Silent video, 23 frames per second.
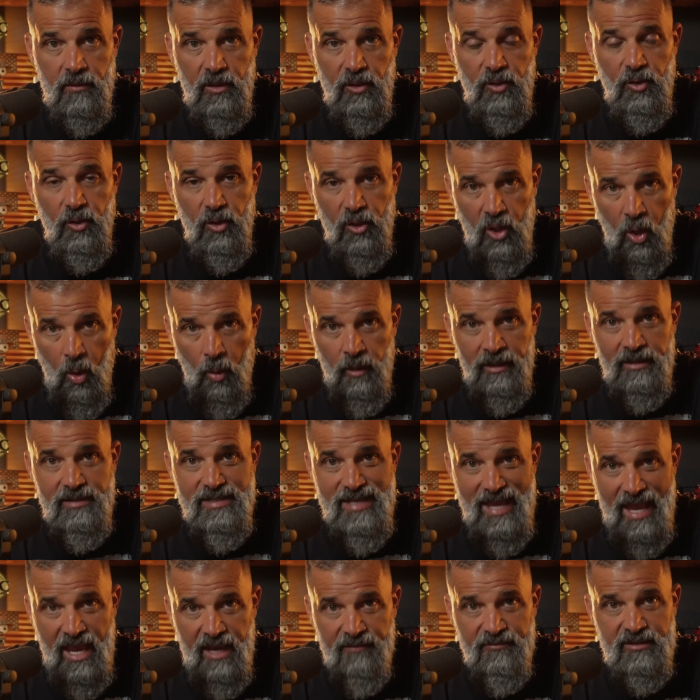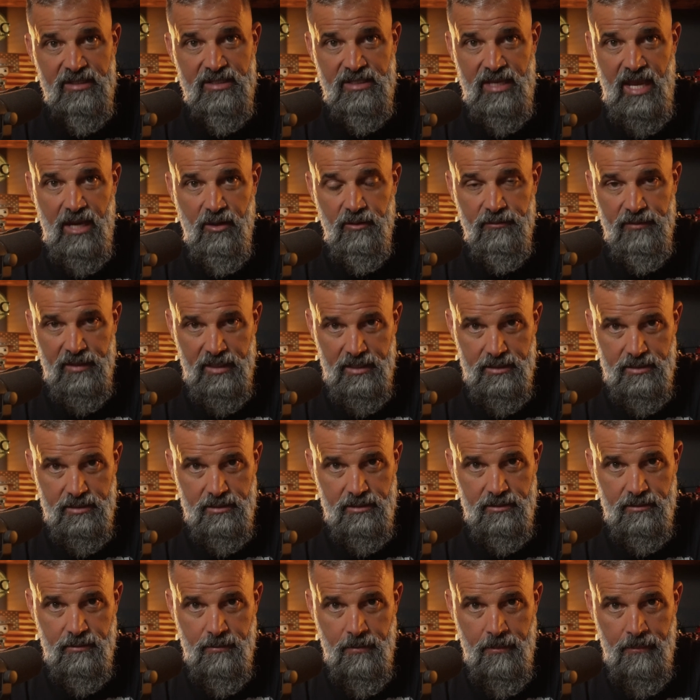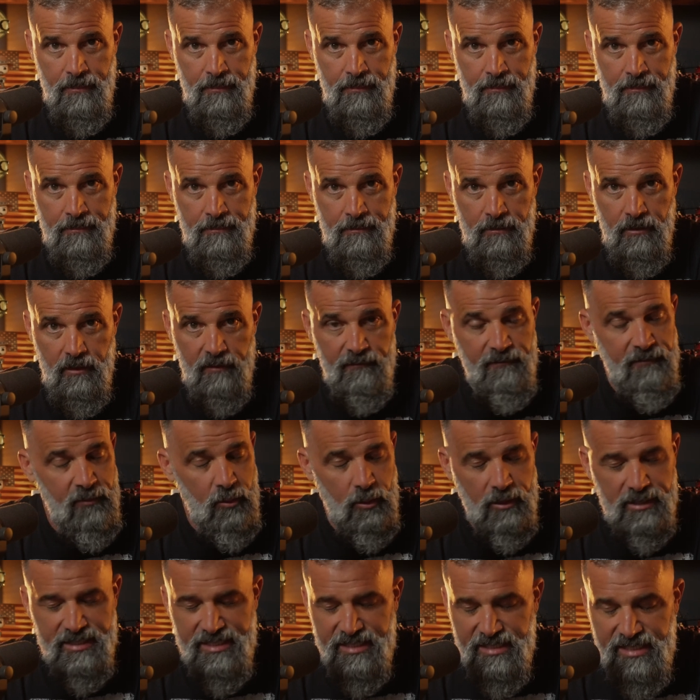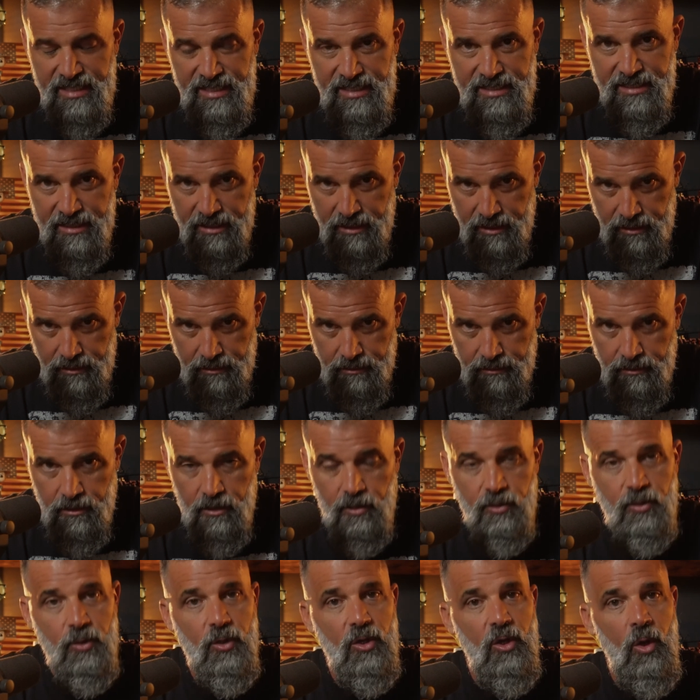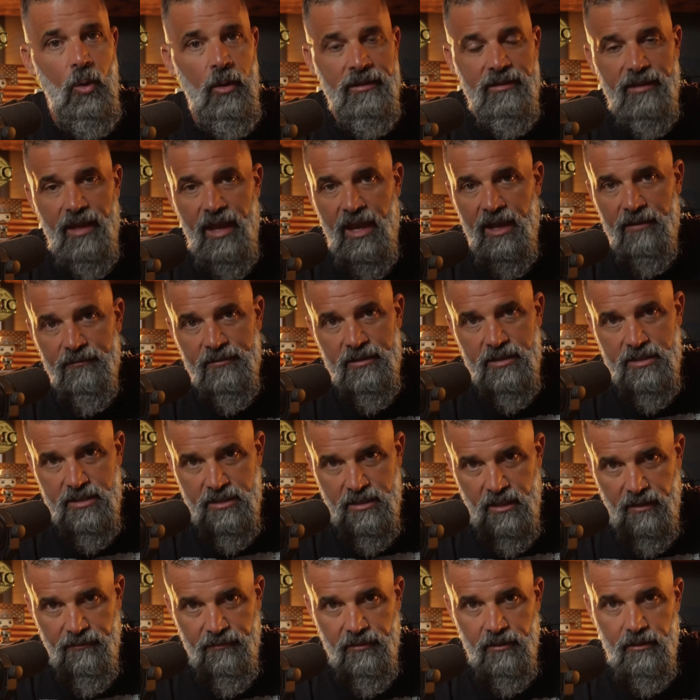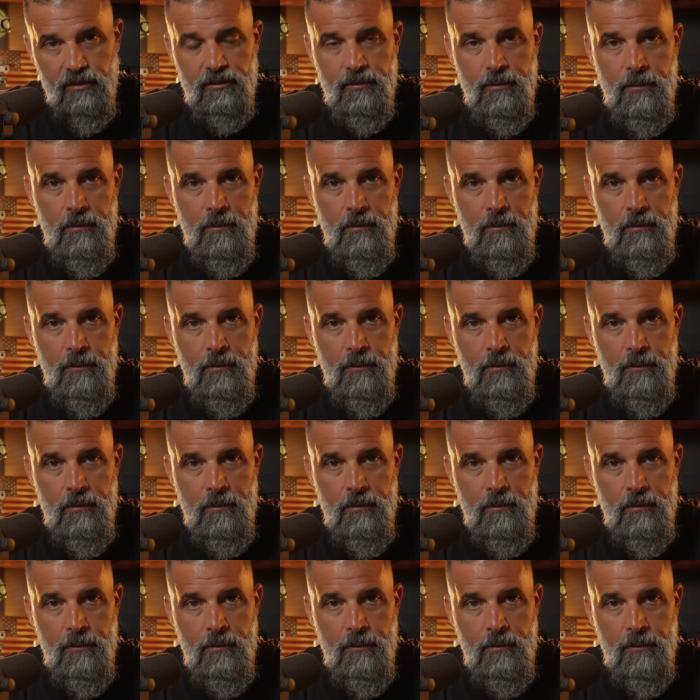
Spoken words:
You're going to have to sacrifice for a season. You're going to have to suffer.